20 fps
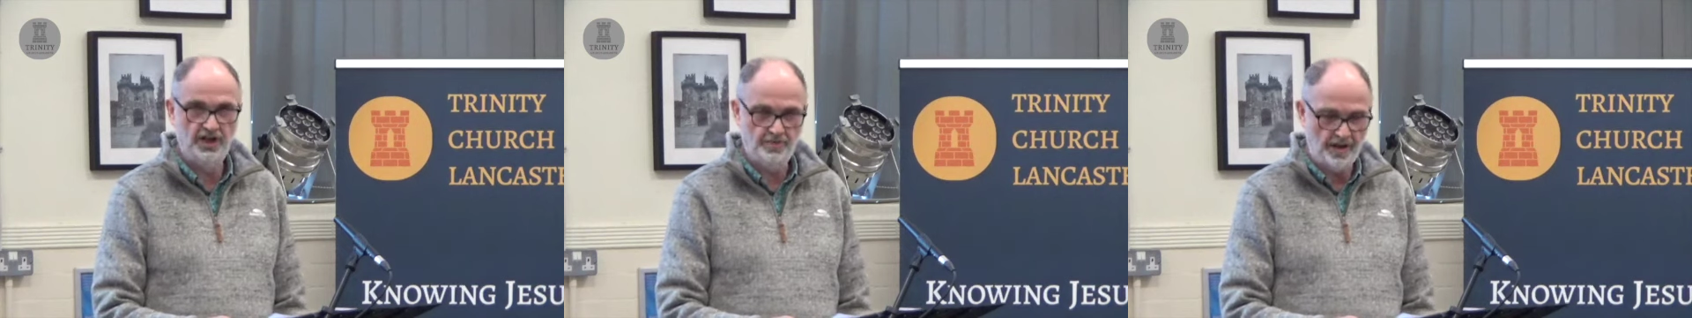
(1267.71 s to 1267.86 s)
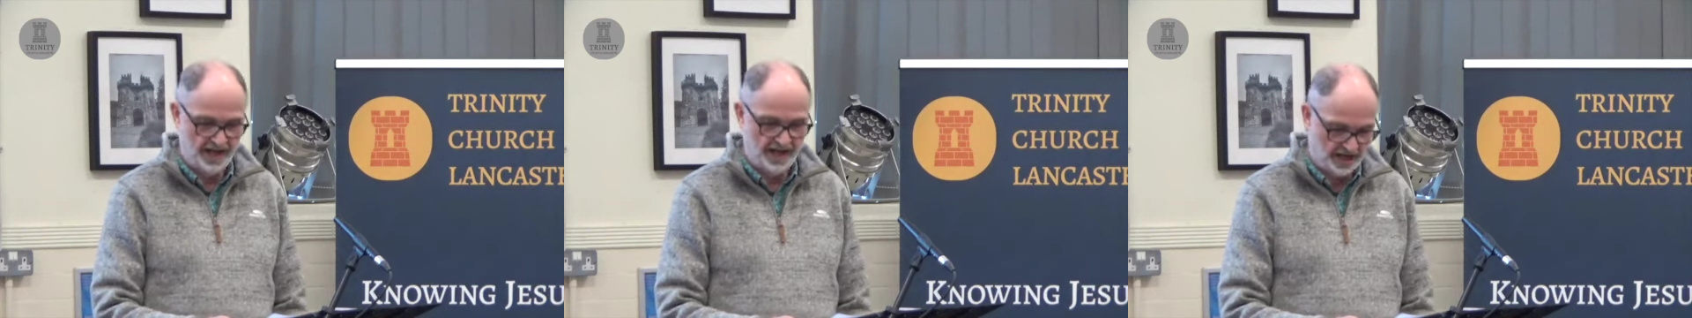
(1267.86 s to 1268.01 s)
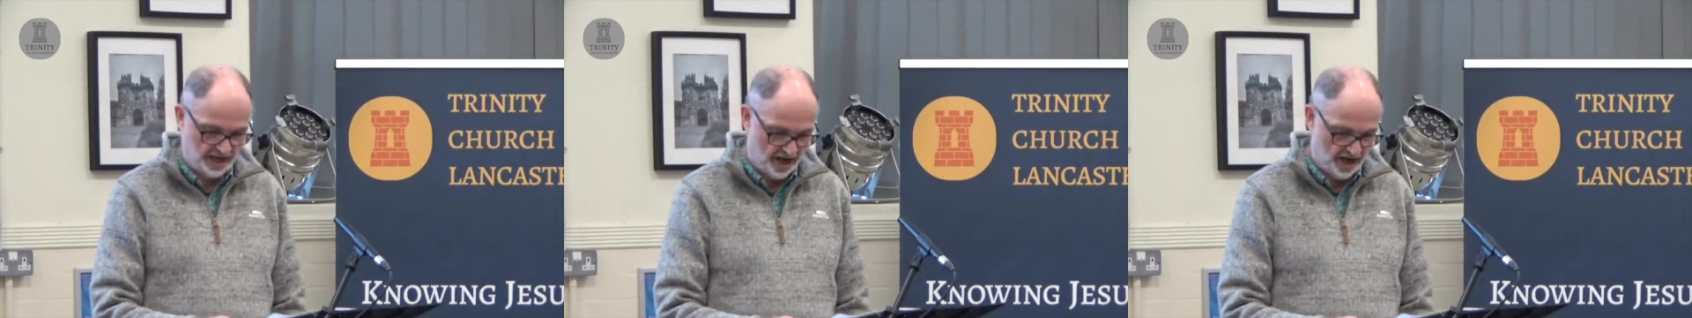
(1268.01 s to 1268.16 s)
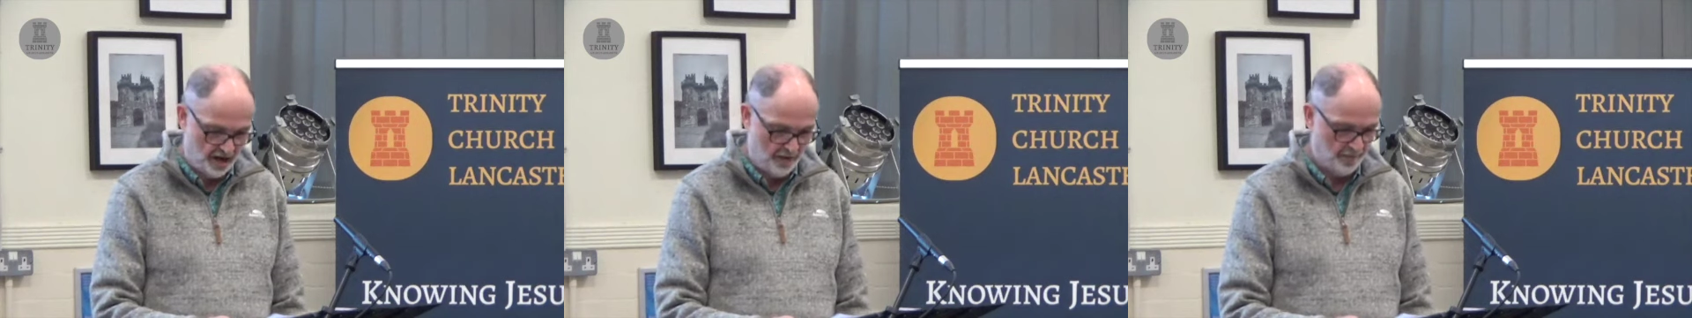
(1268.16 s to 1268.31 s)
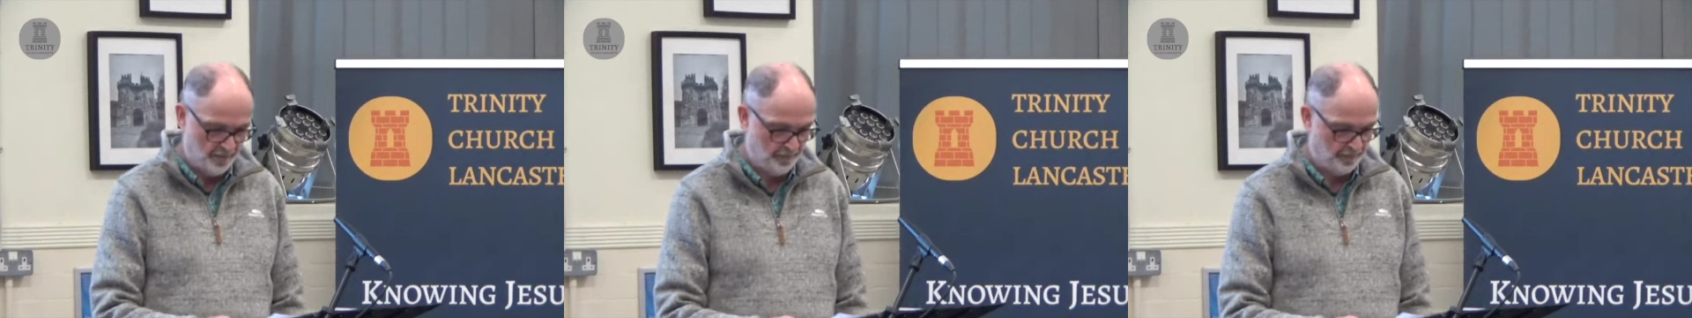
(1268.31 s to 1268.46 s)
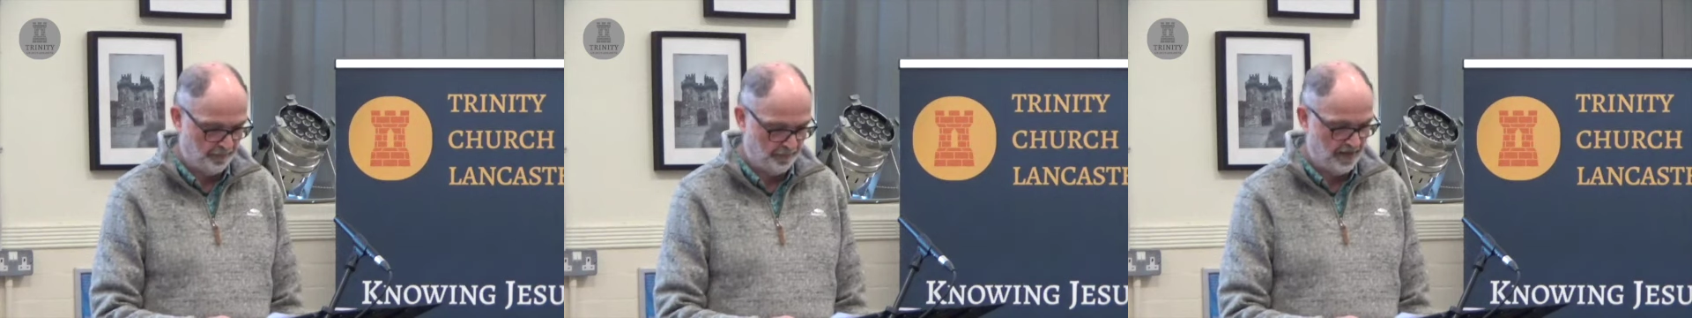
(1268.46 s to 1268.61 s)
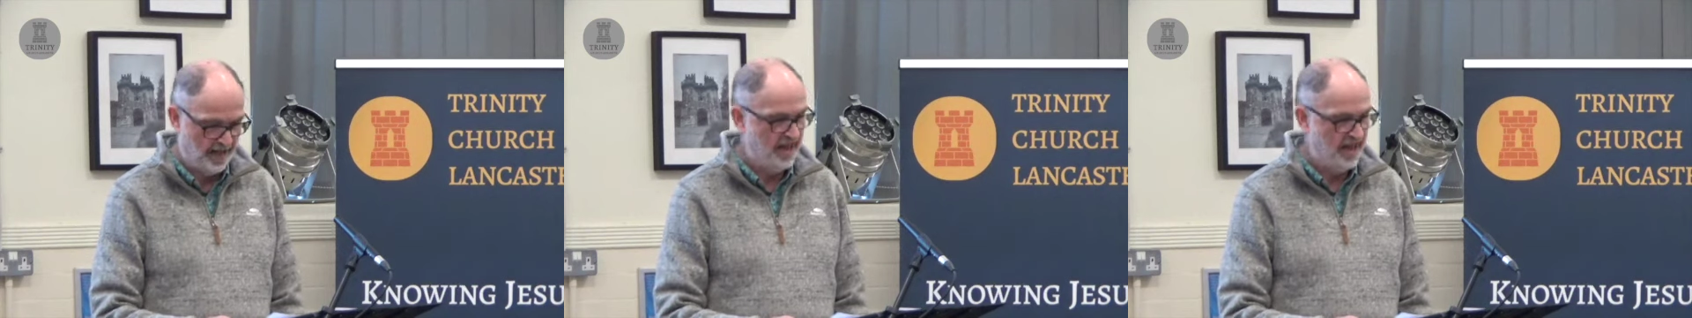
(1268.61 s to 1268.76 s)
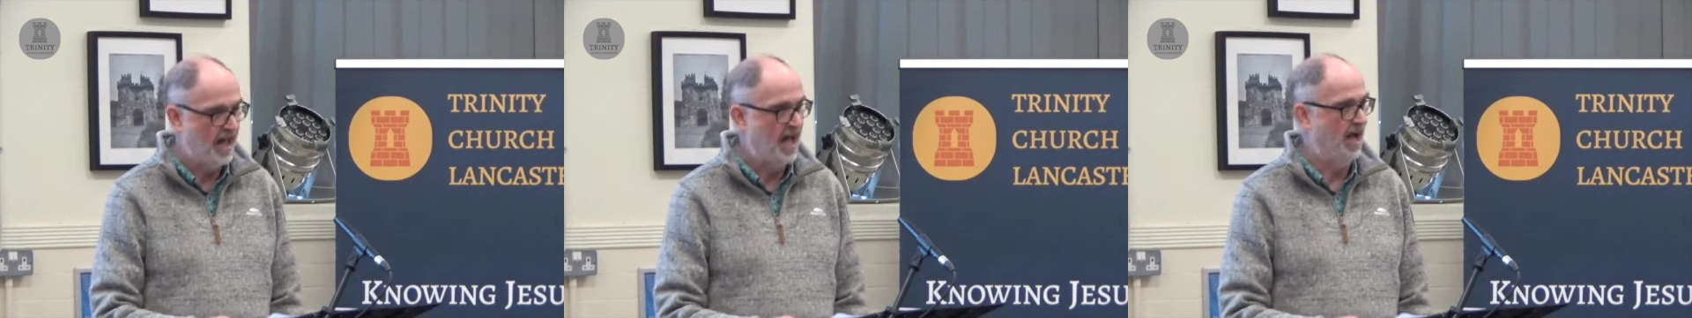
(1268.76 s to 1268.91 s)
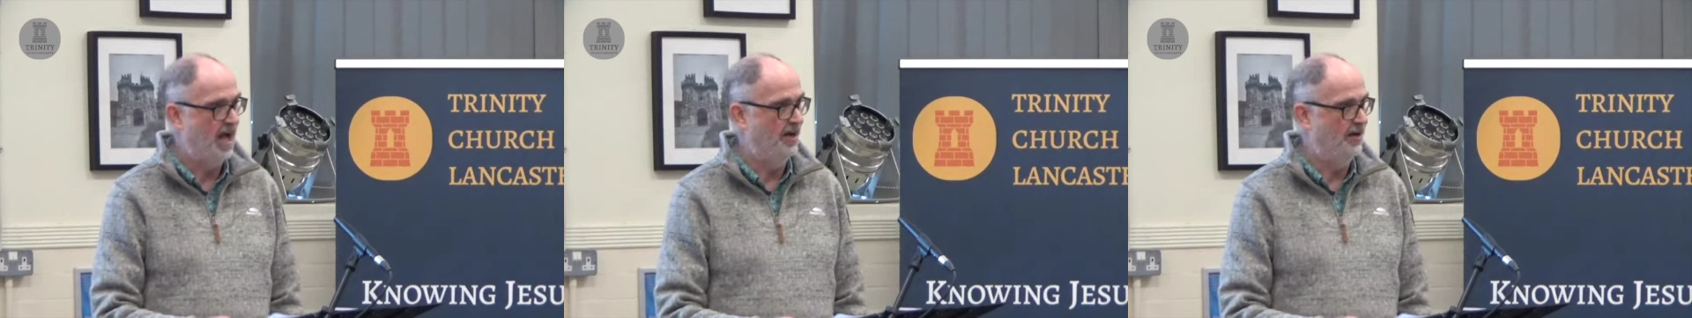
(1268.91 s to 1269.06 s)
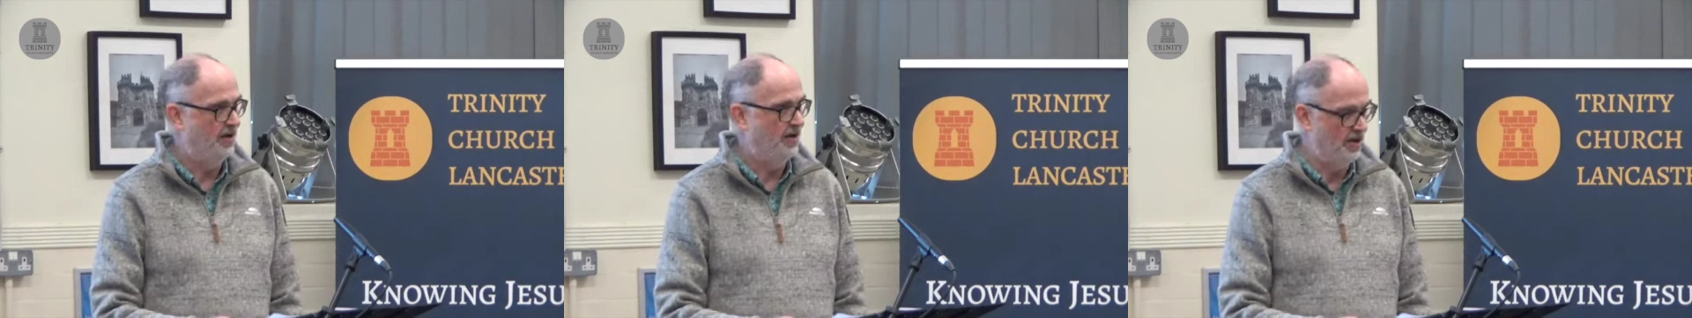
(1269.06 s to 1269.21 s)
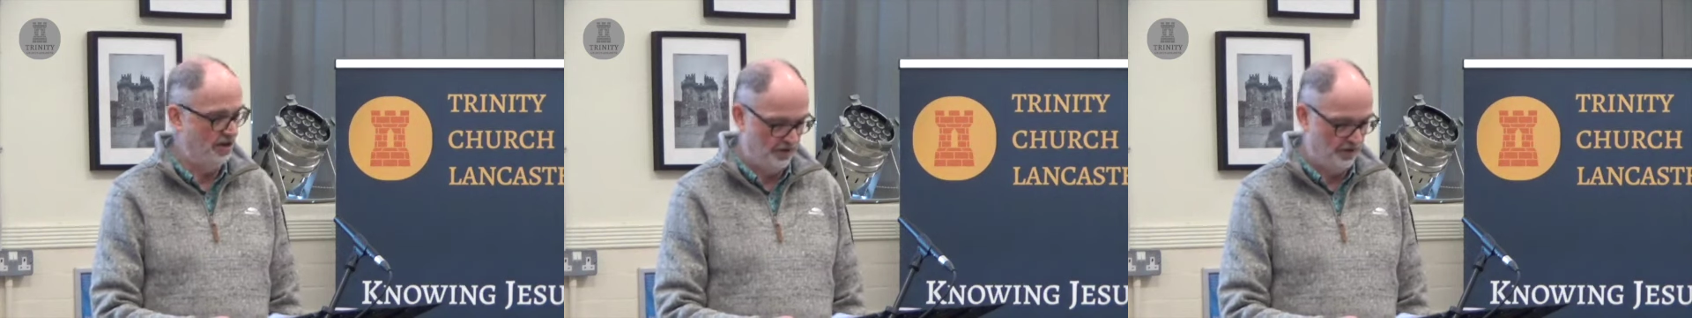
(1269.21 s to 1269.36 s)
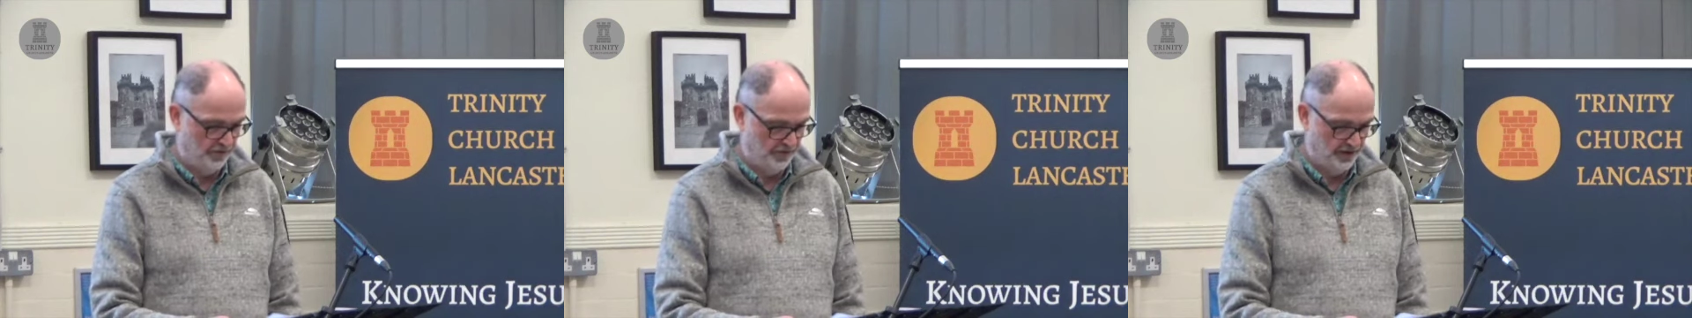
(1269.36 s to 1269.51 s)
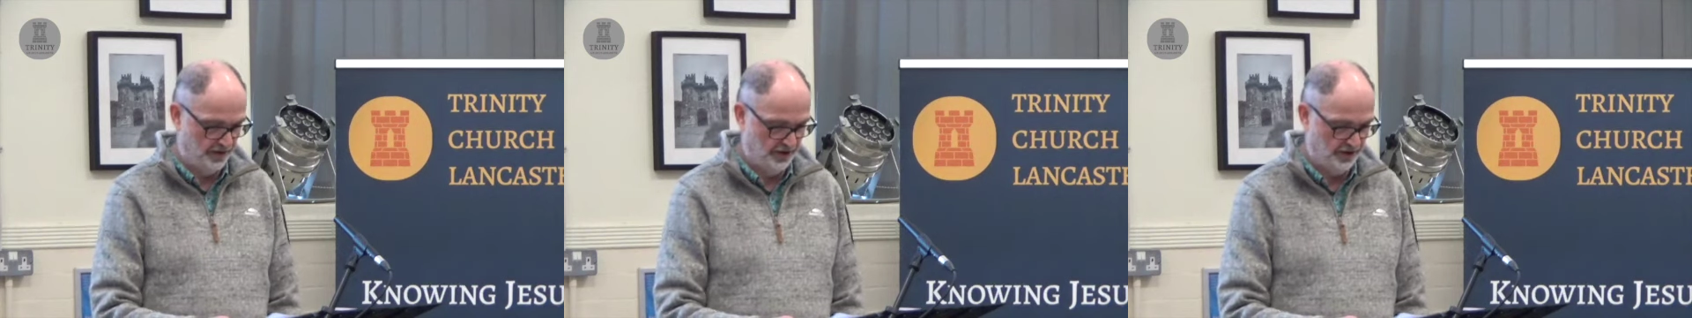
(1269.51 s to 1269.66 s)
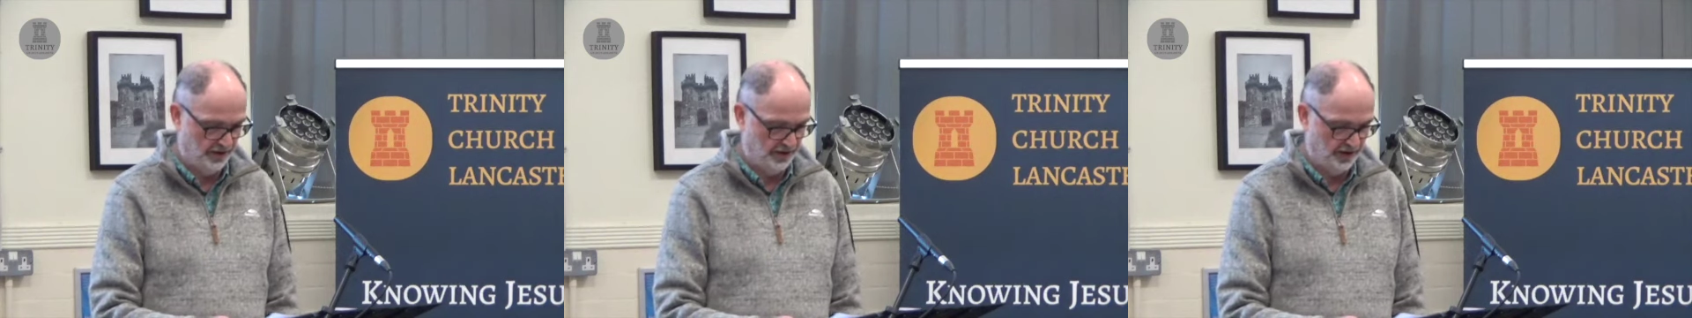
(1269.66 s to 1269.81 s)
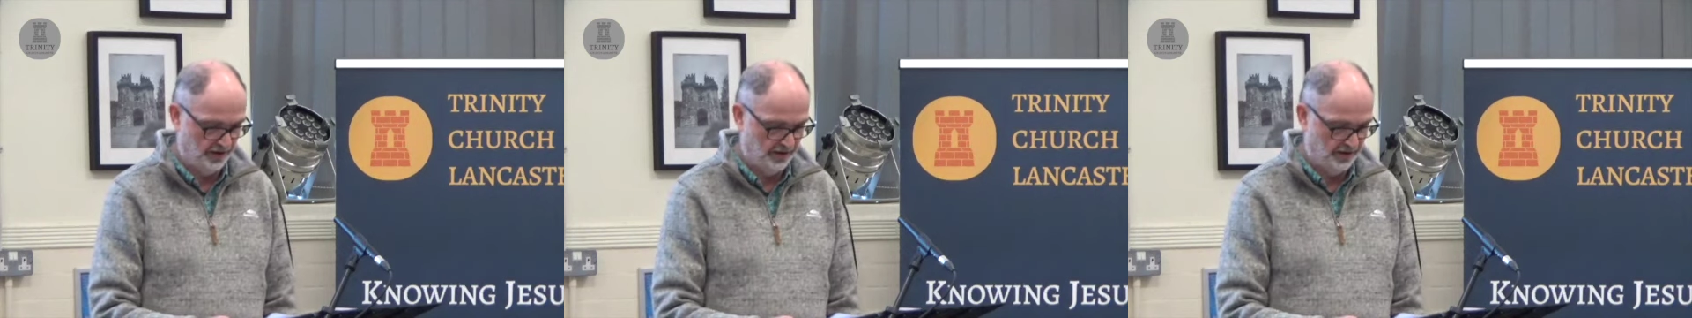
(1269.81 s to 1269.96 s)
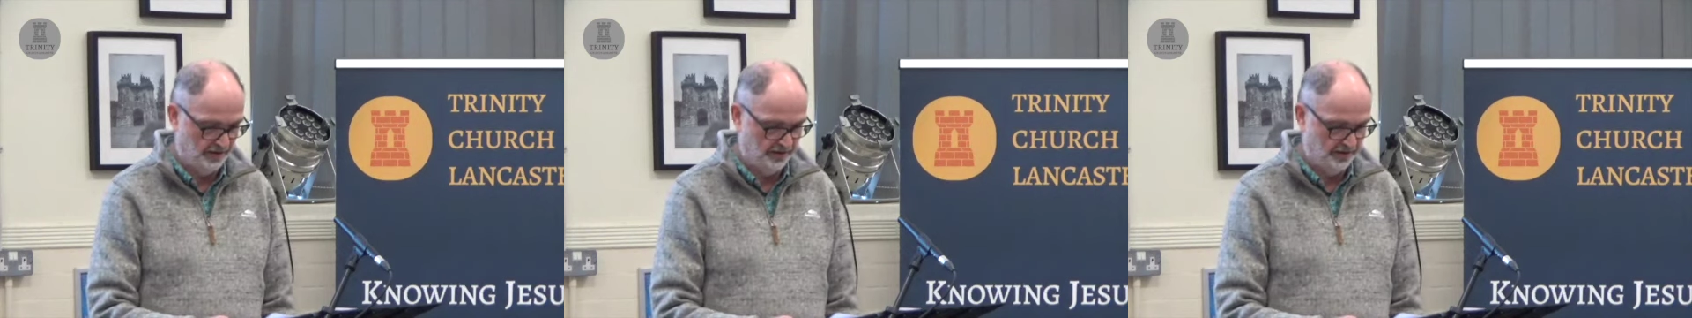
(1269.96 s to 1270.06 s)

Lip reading: may come, and no further,